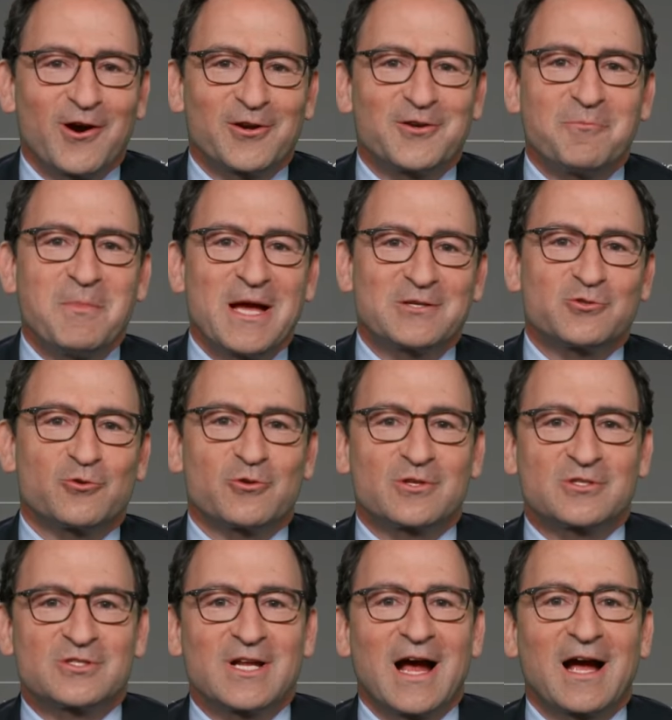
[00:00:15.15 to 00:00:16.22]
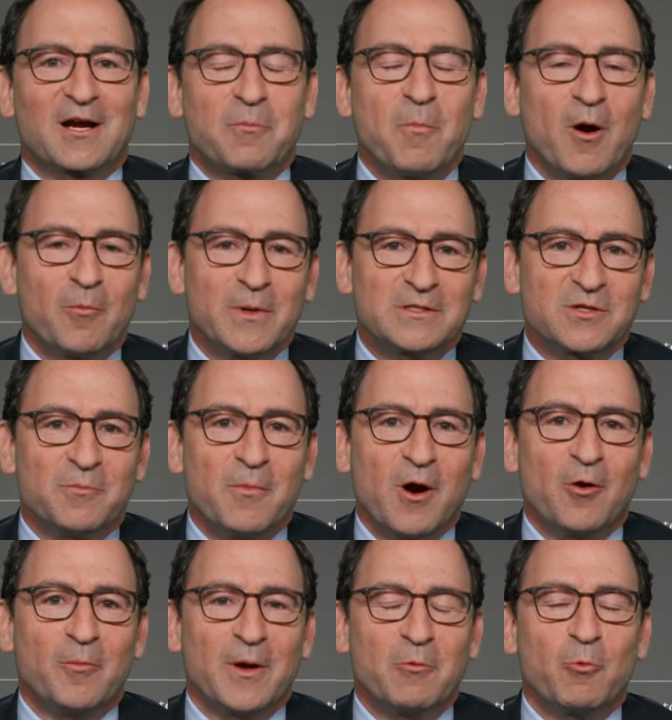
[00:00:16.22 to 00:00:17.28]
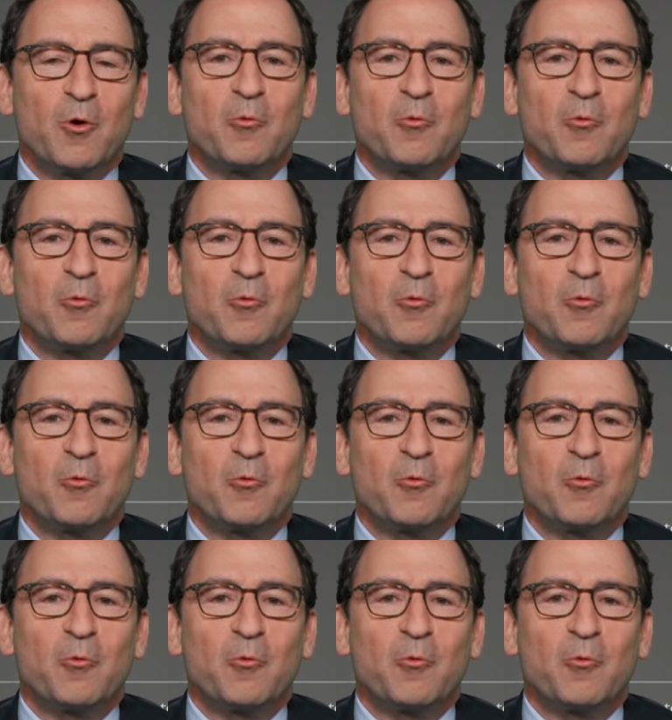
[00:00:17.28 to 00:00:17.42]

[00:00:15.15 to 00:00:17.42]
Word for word: hard to measure the stock moment to moment.